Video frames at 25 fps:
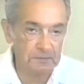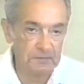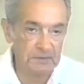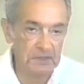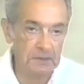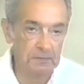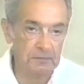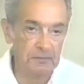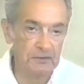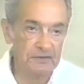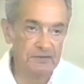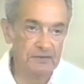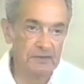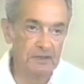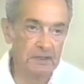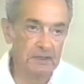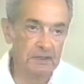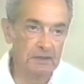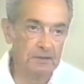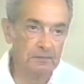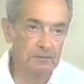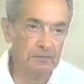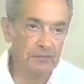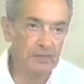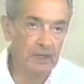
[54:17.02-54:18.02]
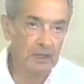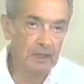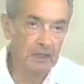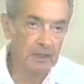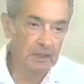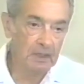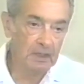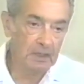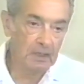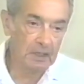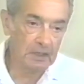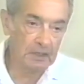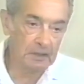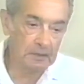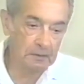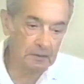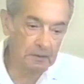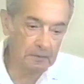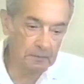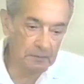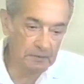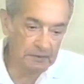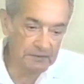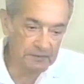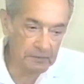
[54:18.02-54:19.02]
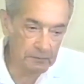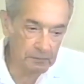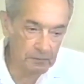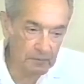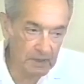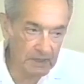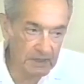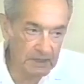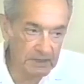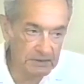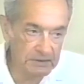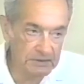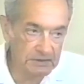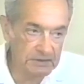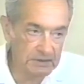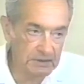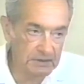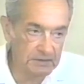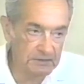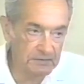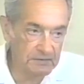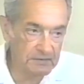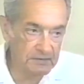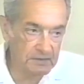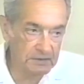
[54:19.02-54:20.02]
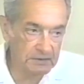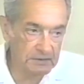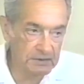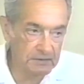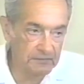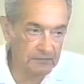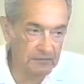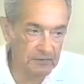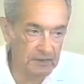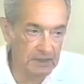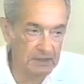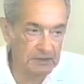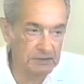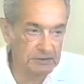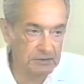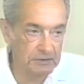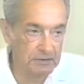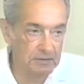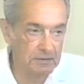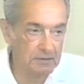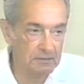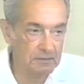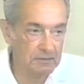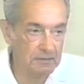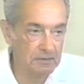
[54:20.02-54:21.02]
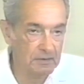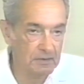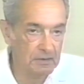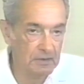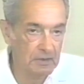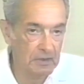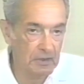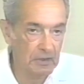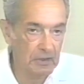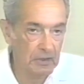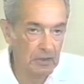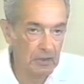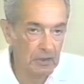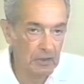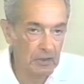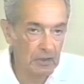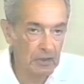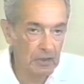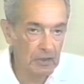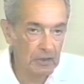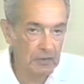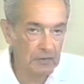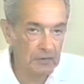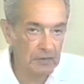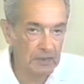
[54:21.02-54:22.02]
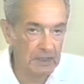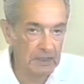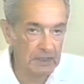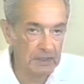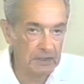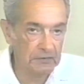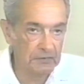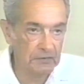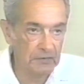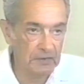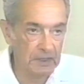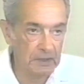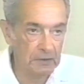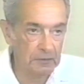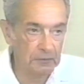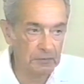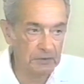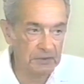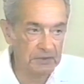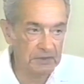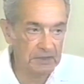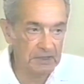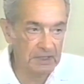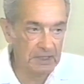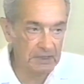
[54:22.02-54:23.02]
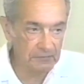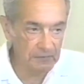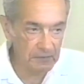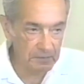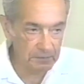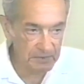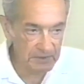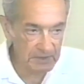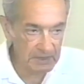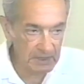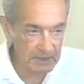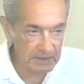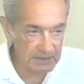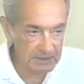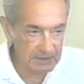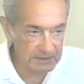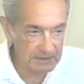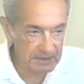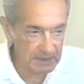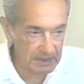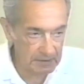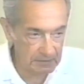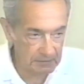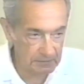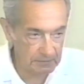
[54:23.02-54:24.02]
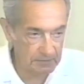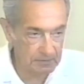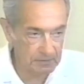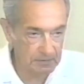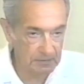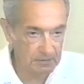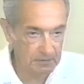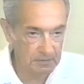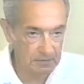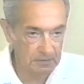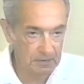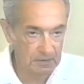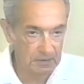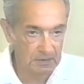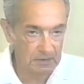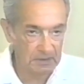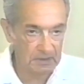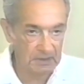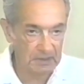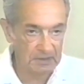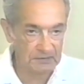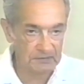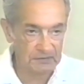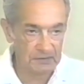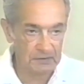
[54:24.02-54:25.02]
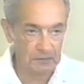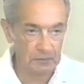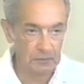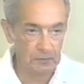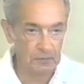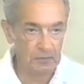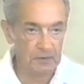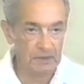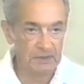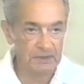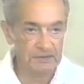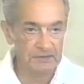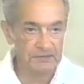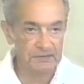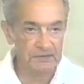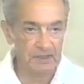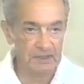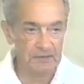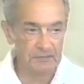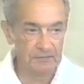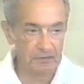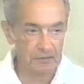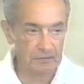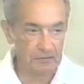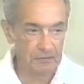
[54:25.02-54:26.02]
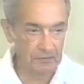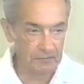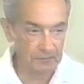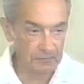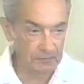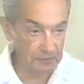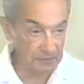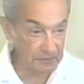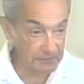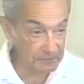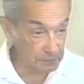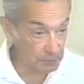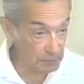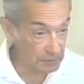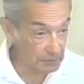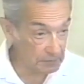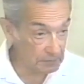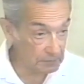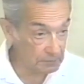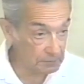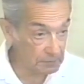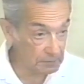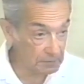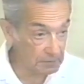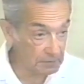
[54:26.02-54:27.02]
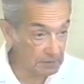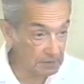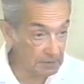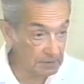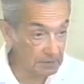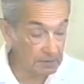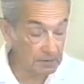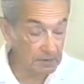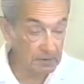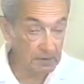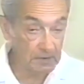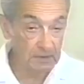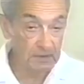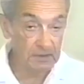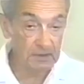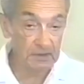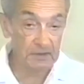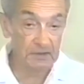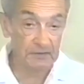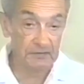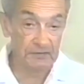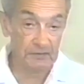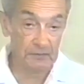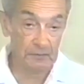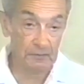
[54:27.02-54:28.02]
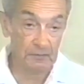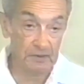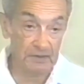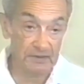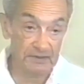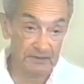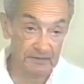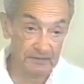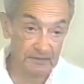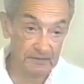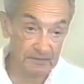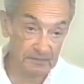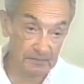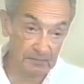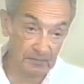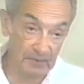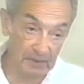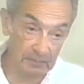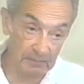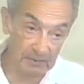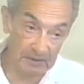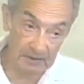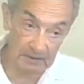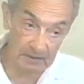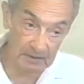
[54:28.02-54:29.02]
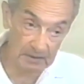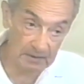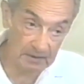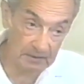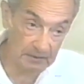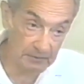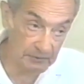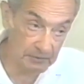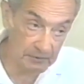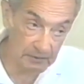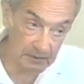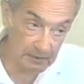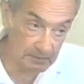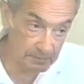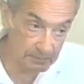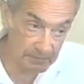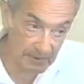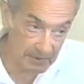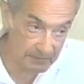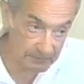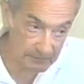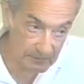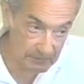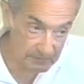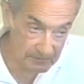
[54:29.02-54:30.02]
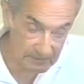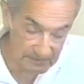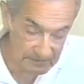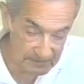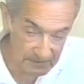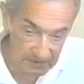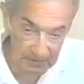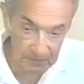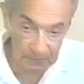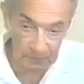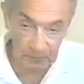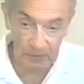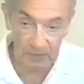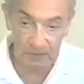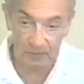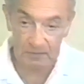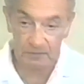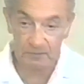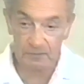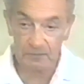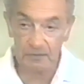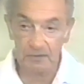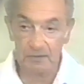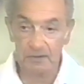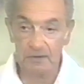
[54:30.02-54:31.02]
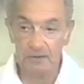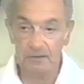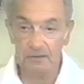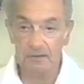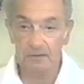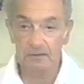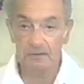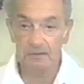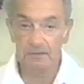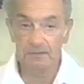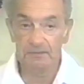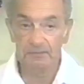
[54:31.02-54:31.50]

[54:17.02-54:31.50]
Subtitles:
September 2nd. And it was arranged in such a fashion that there would never be any doubt, as there was after the First World War, as there was maybe in Europe after the Second World War.